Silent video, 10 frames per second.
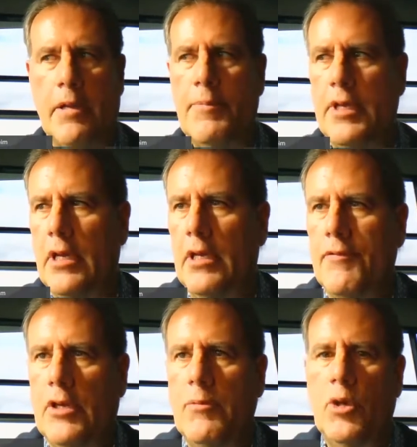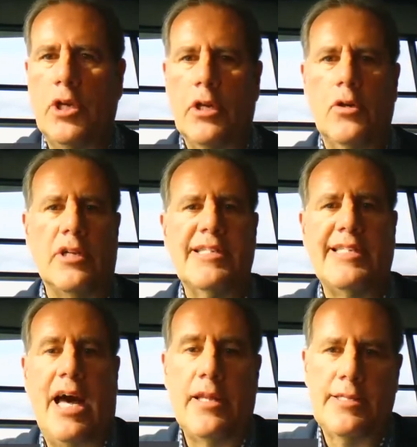uh, and I'm thinking of a
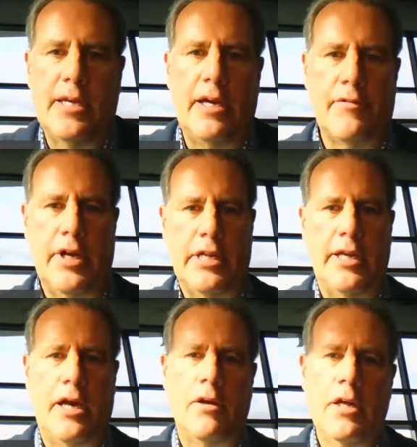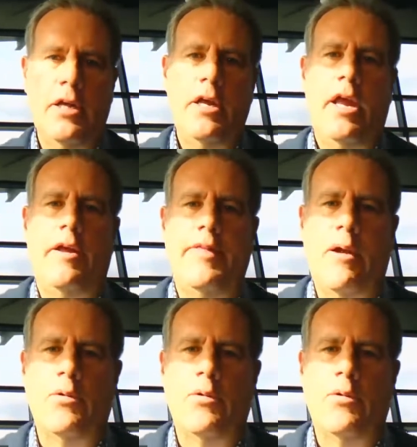community called Southside right now,